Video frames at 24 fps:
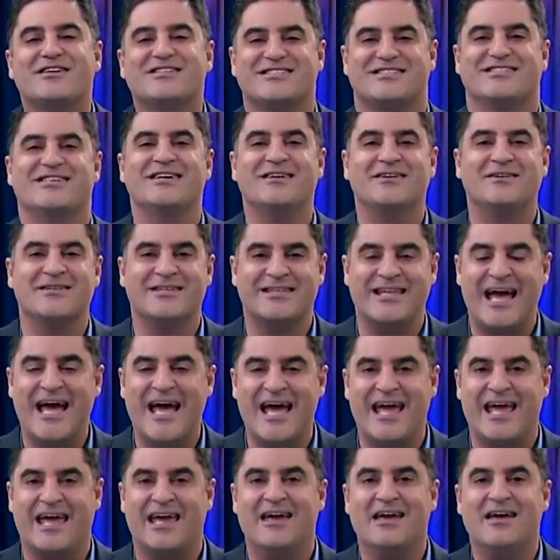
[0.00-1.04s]
single
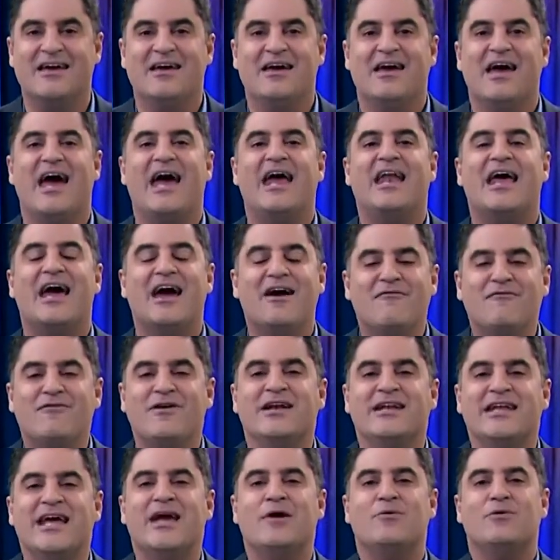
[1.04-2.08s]
day. And every
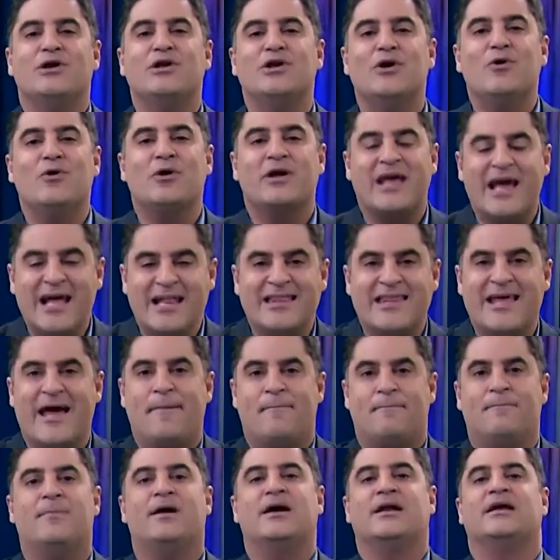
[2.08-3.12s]
day we don't get
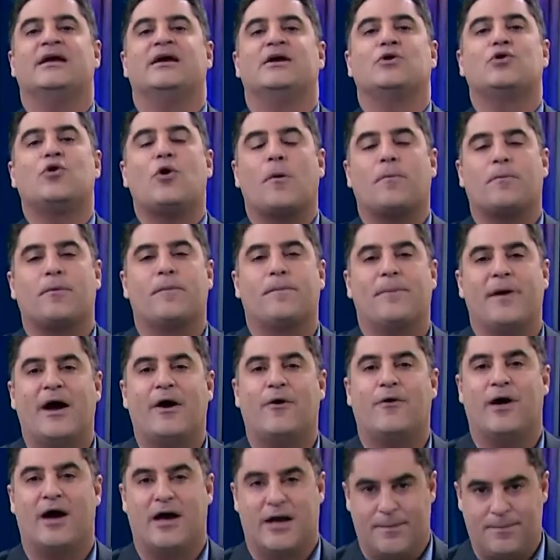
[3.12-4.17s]
that money and corporate
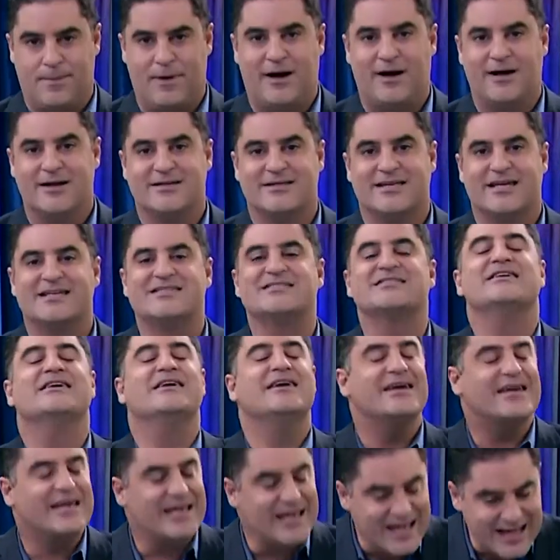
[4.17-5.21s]
power out of politics,
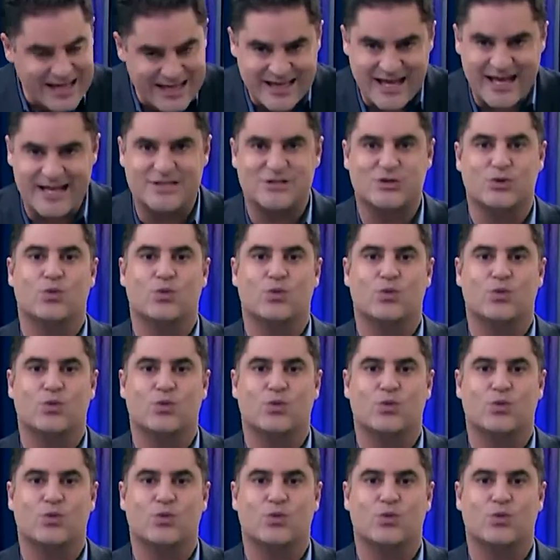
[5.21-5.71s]
it gets